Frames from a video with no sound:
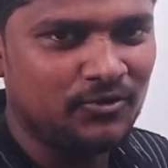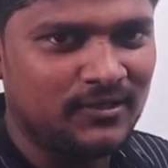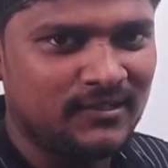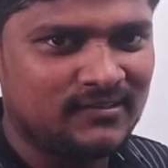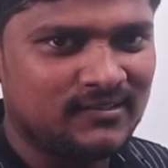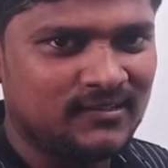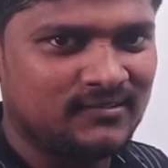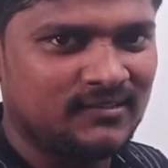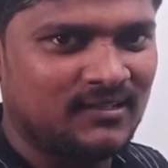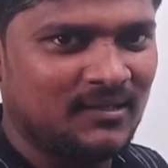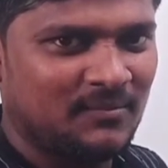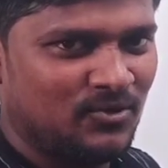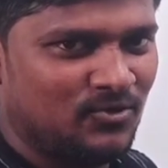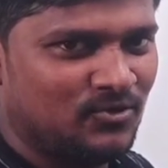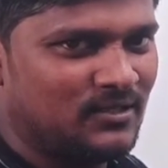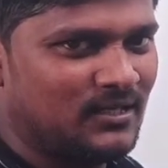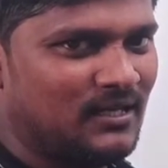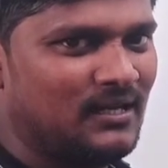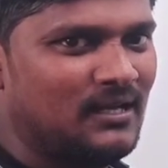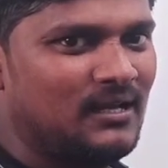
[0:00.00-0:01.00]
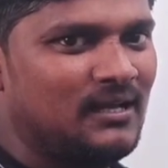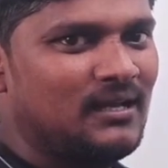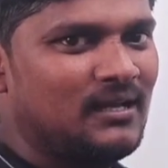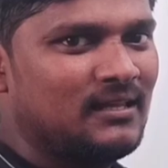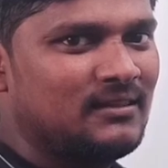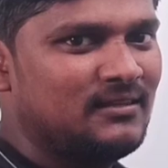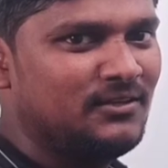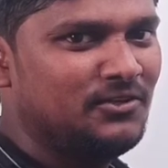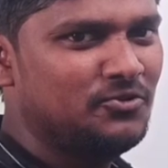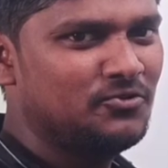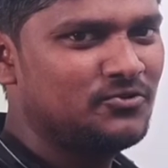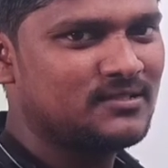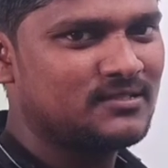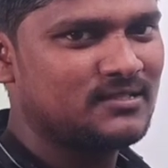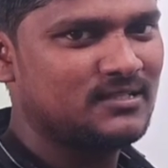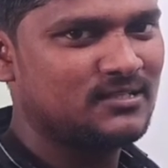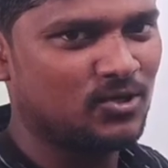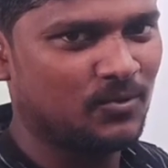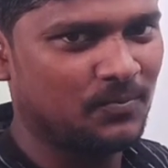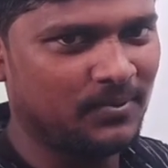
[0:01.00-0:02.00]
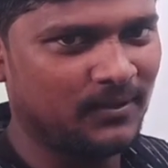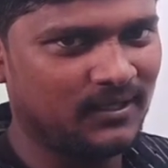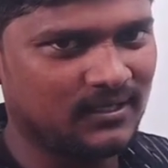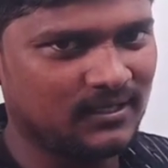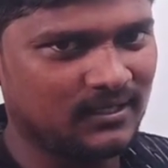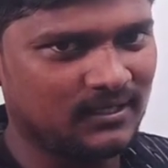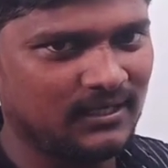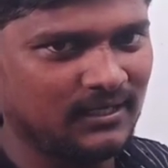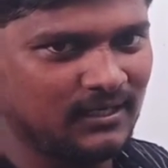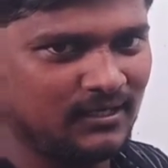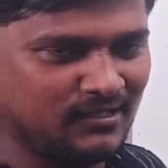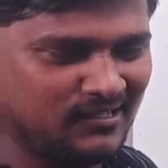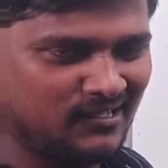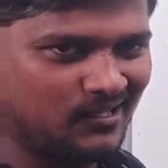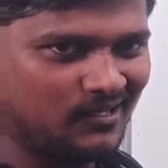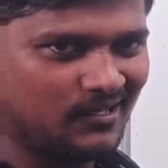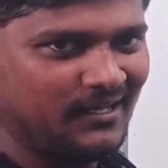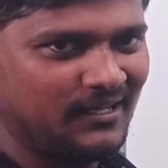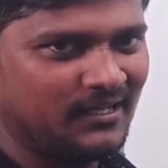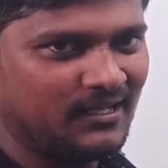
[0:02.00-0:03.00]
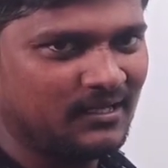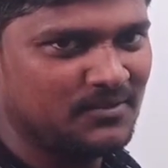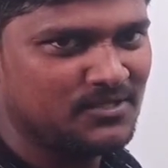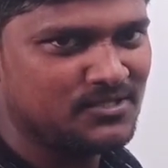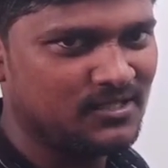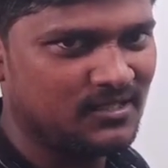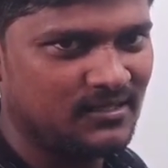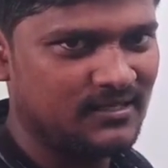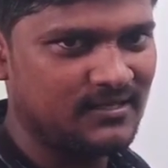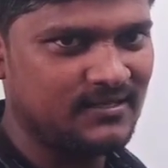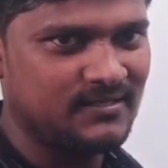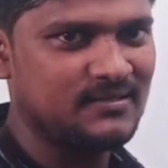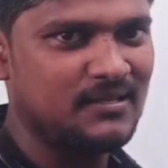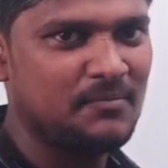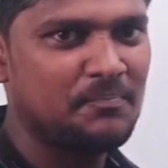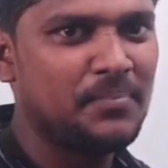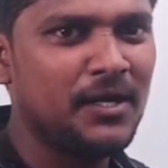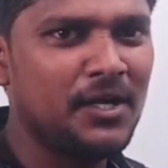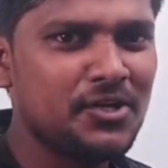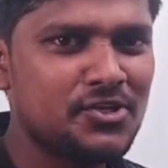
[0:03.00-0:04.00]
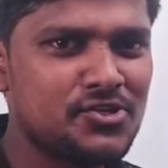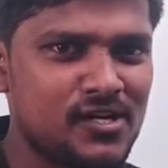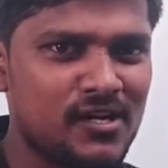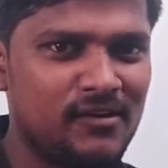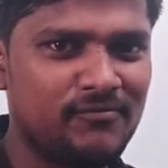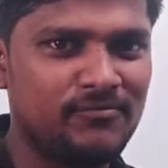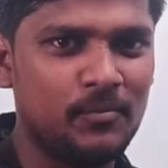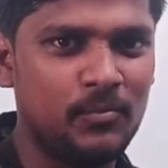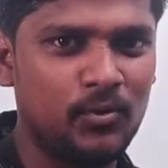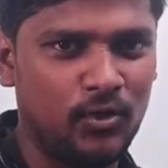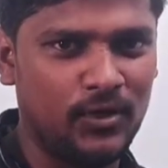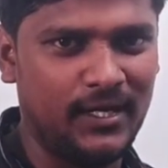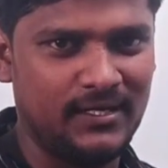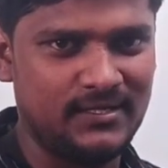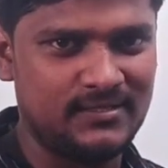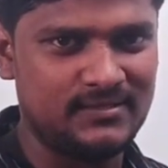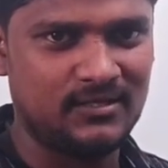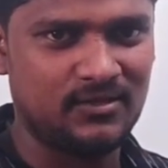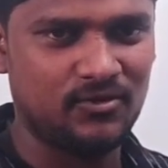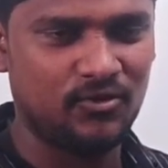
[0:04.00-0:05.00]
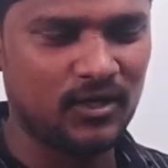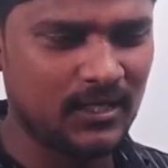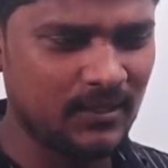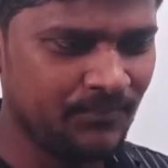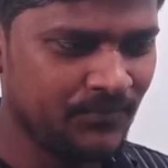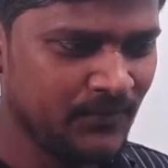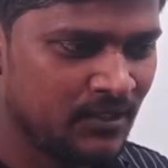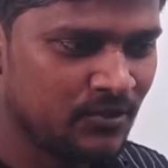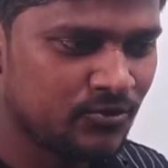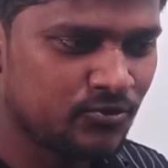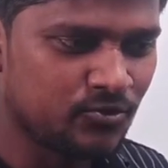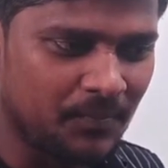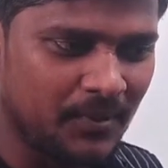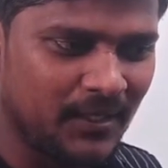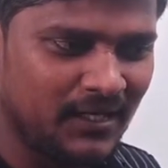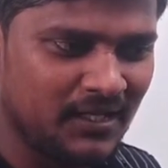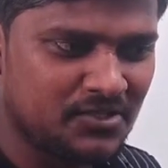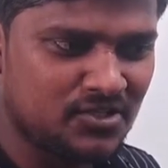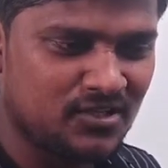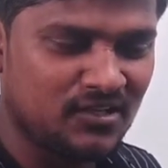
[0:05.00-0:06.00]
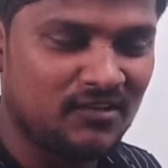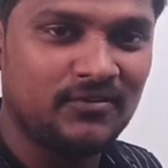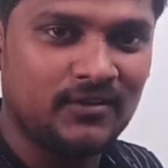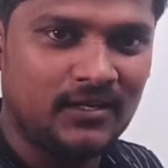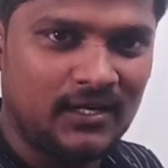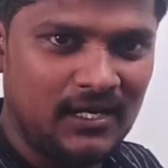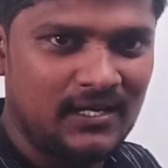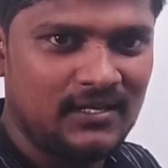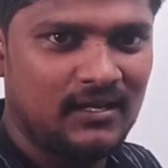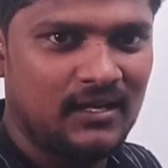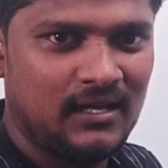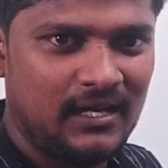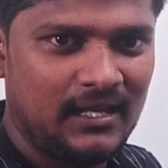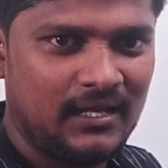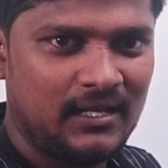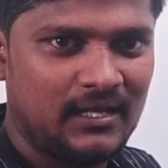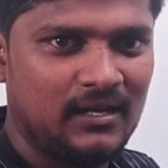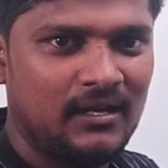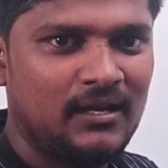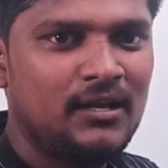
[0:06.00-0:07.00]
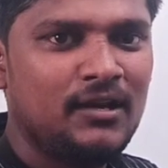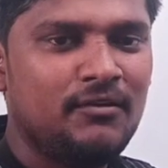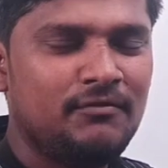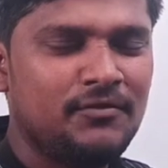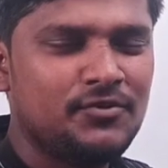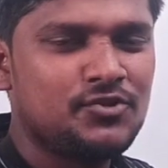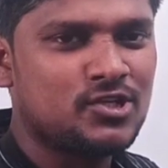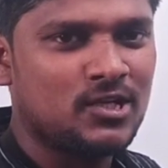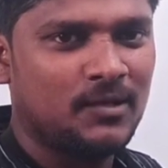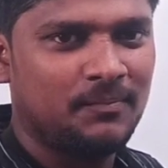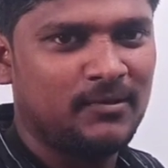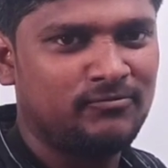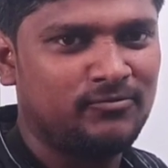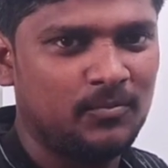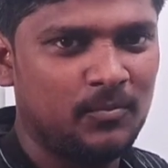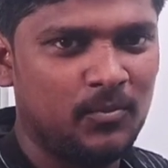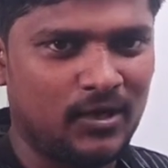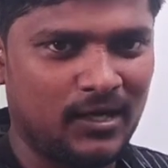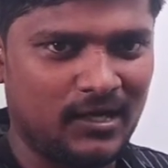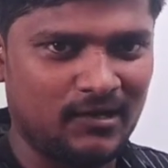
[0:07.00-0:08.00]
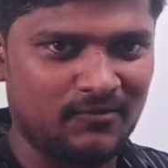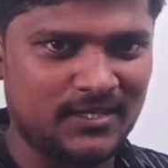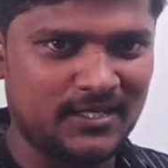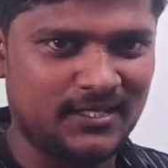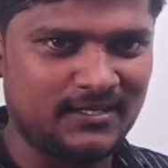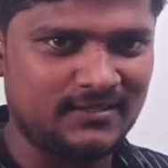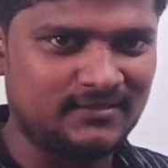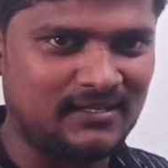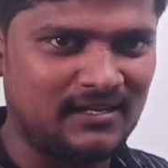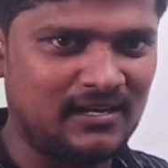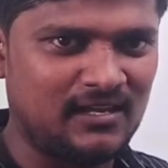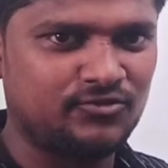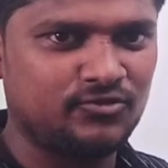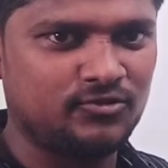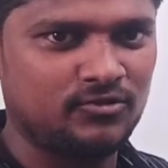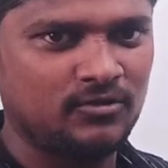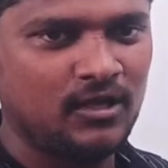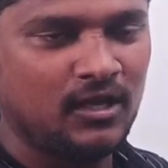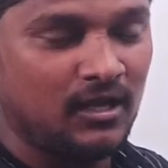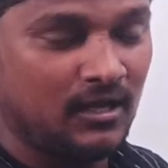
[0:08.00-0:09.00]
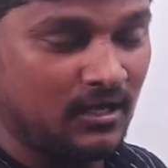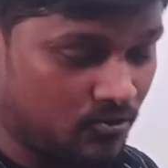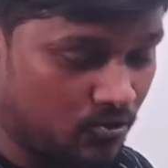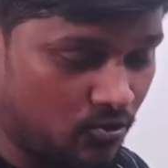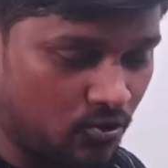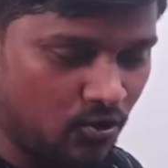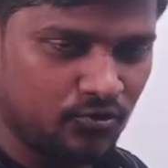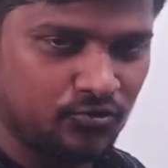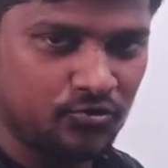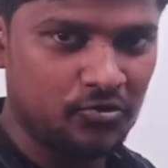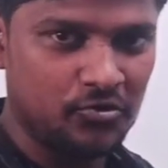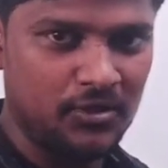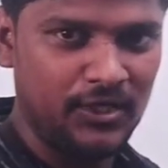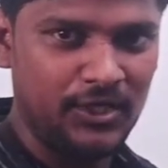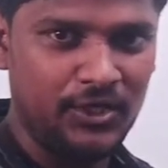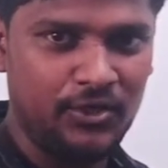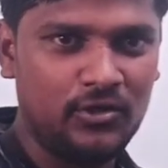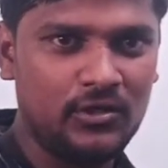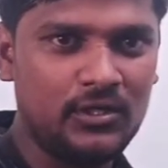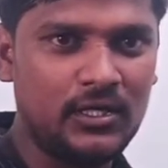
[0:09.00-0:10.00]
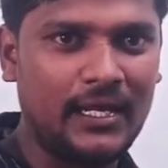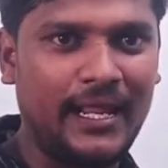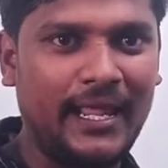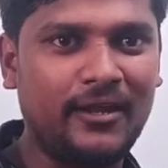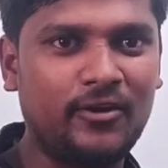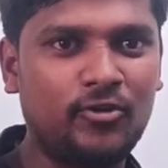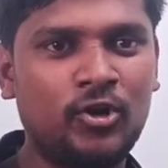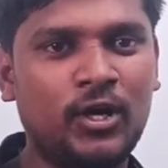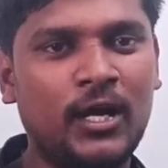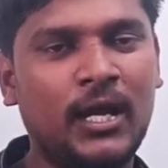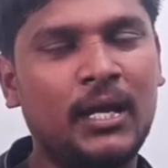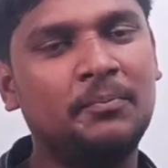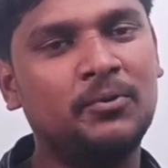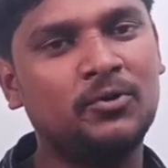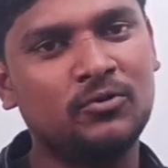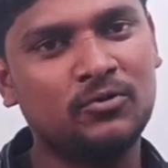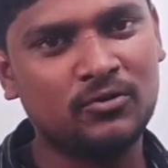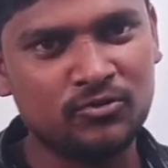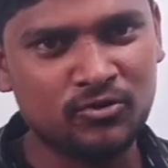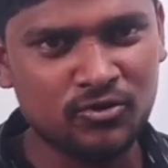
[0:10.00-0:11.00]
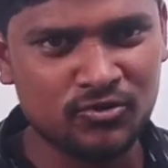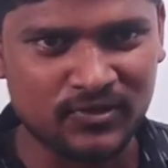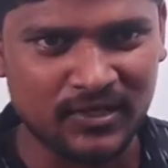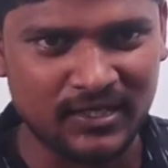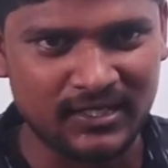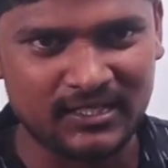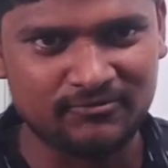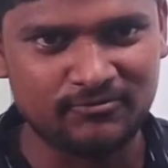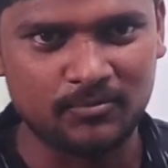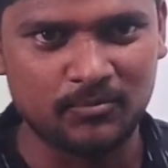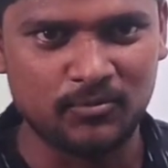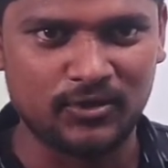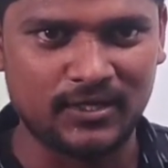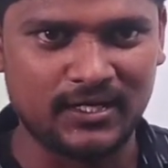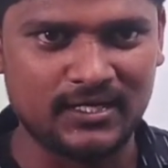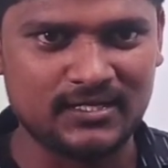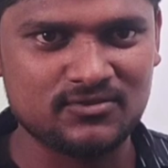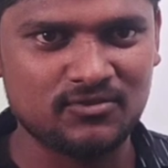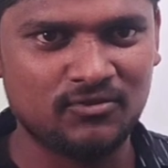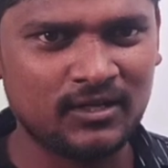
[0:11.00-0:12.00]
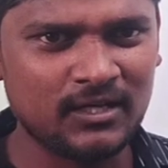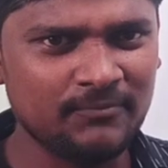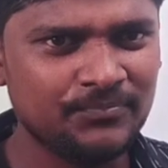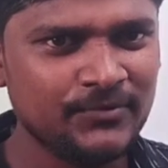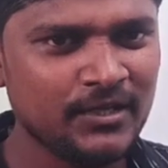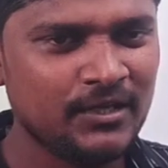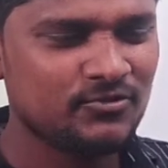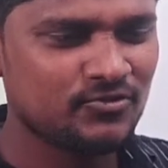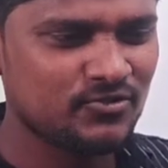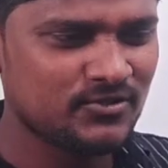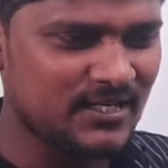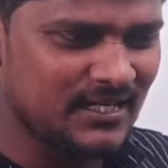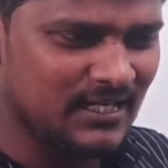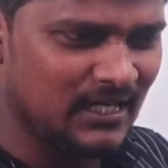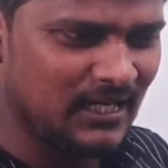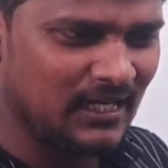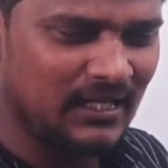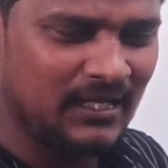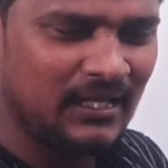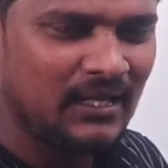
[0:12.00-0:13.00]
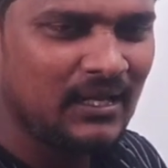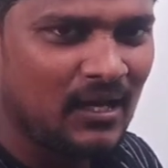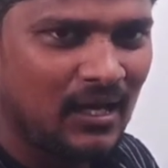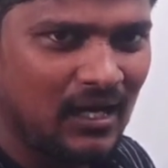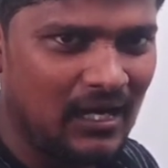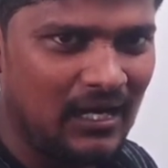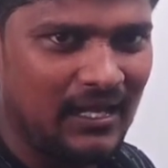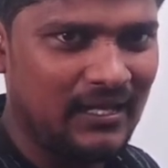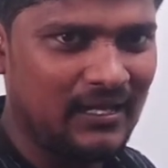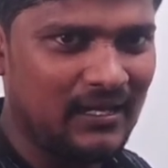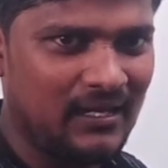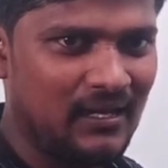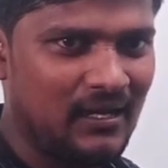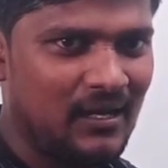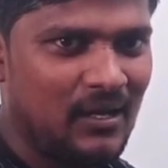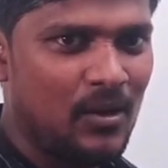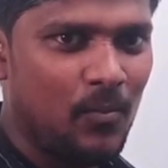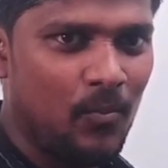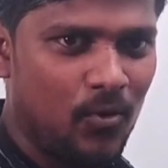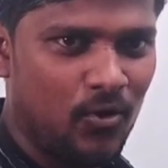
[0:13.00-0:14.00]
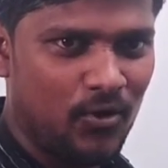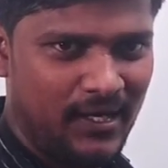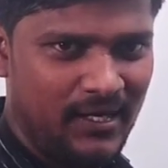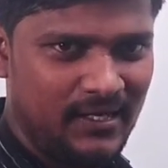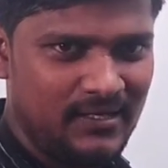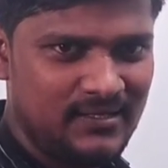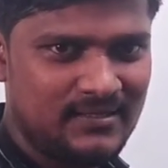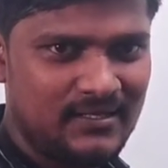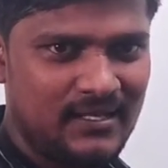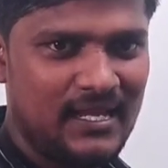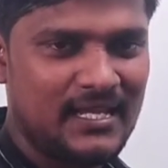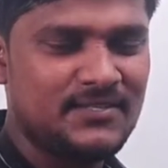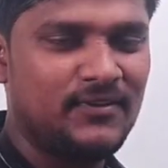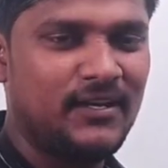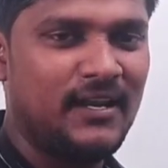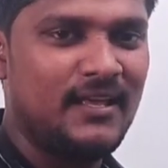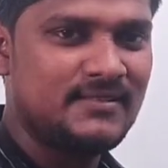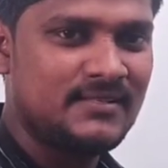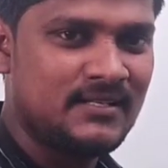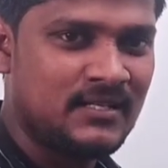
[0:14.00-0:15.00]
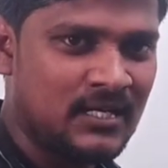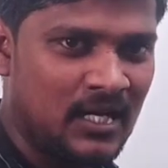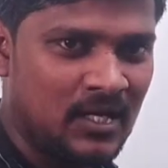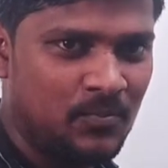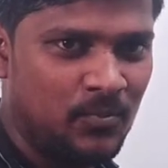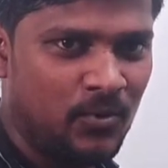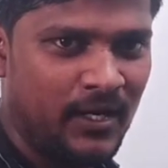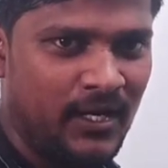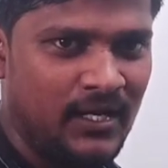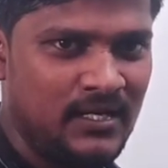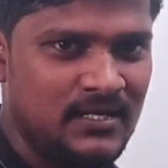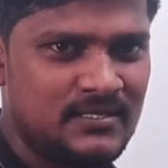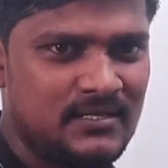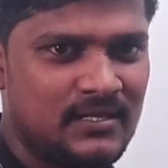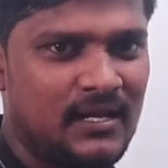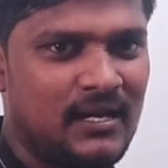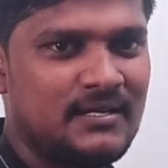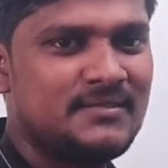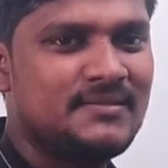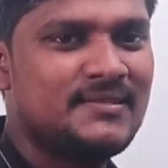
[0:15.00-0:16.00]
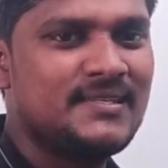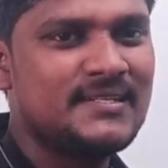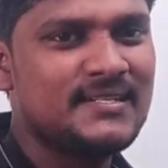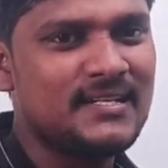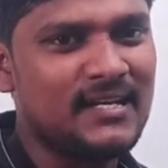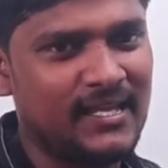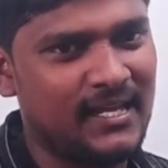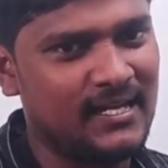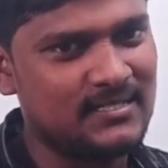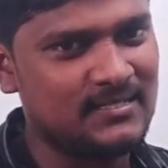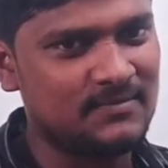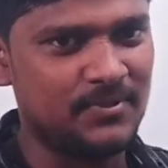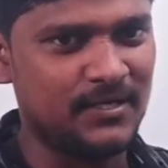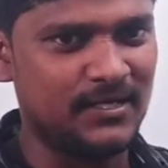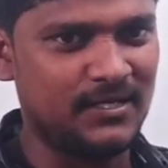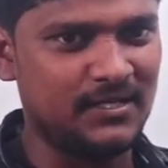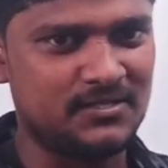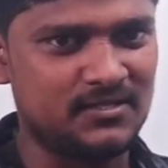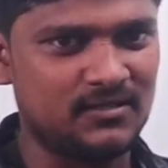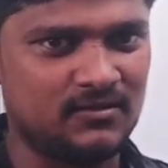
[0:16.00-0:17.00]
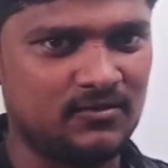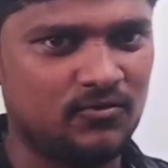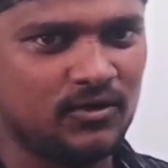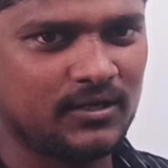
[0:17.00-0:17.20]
to discuss about the new topic in inorganic chemistry, that is prediction of boranes. Okay, so prediction of which type of borane, whether it is clazo, clozone, nido, arachino, hypo, those kind of boranes. Okay, so generally boranes as well as carboranes and zintal ions prediction.